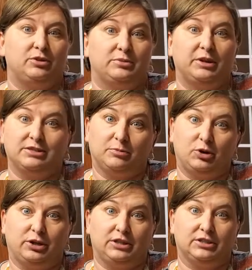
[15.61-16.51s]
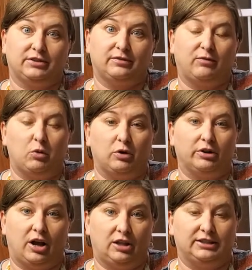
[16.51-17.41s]
to make some cookies for
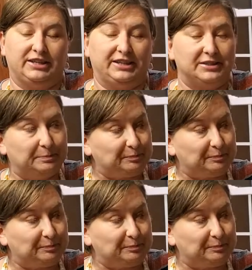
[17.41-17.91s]
the holidays.